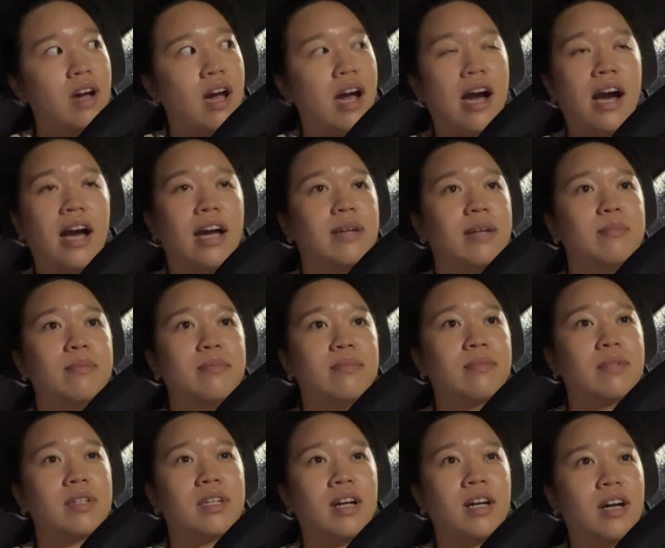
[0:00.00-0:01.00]

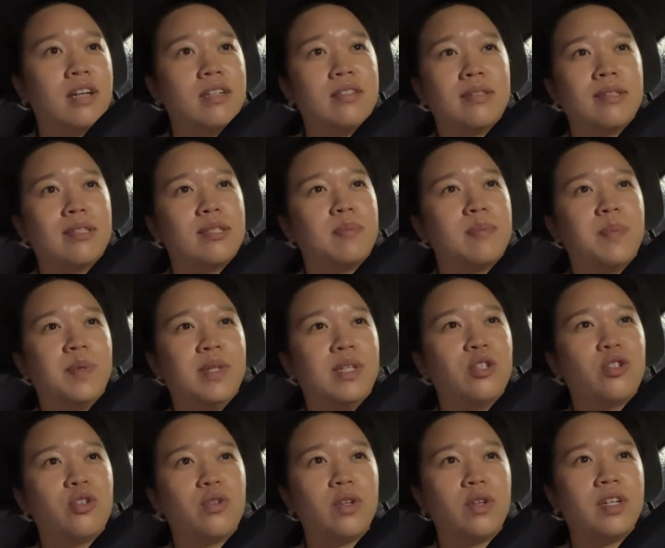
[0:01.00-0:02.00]
I'm kind of
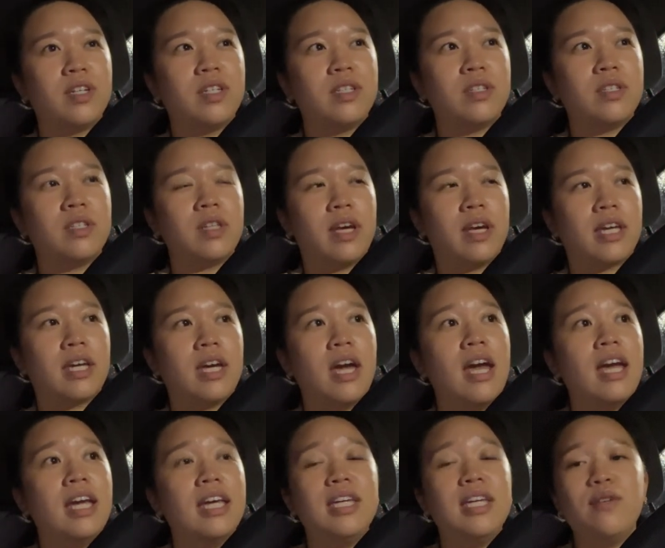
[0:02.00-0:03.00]
speechless. Like,
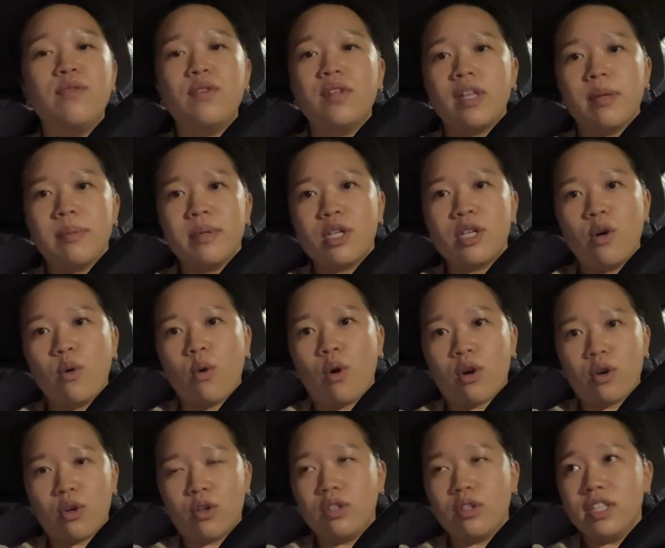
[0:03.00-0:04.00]
he even let me go
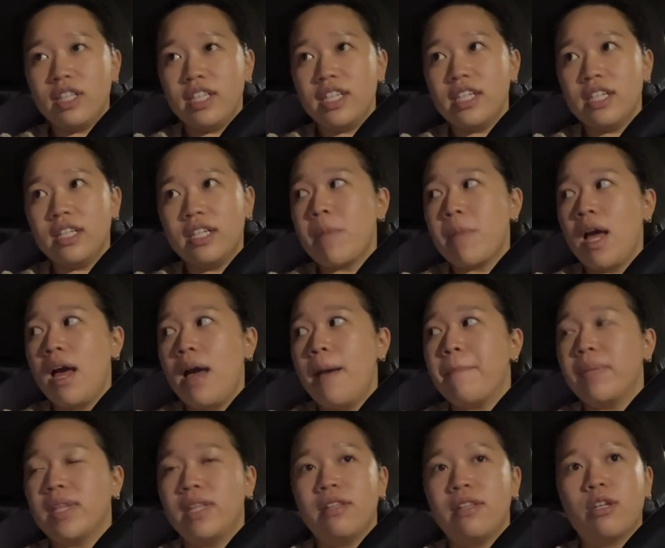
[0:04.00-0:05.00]
early,
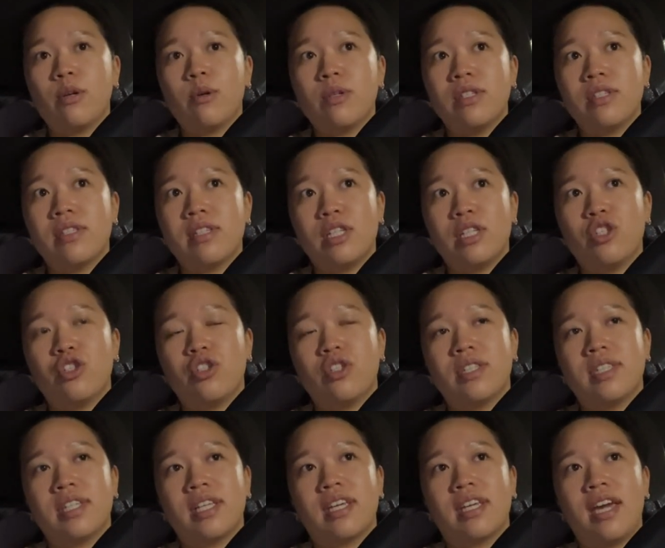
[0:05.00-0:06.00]
but then there was this
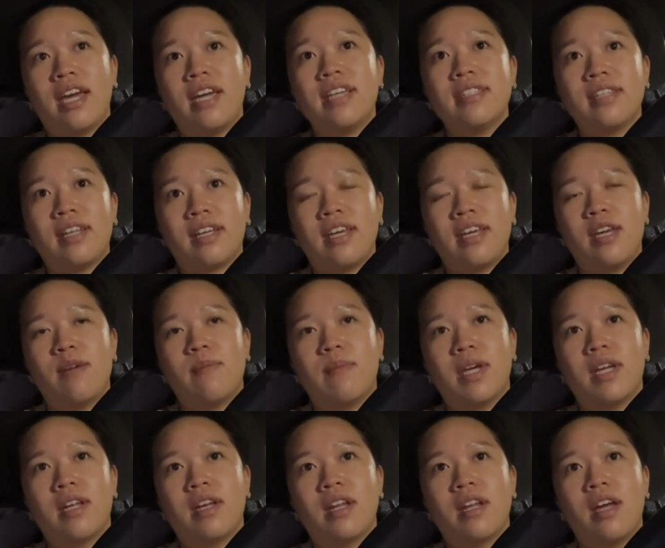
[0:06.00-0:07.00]
interesting case that came
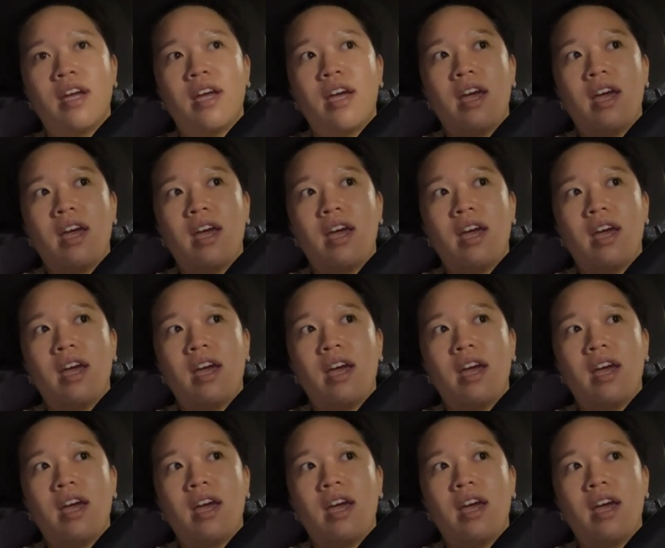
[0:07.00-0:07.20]
in.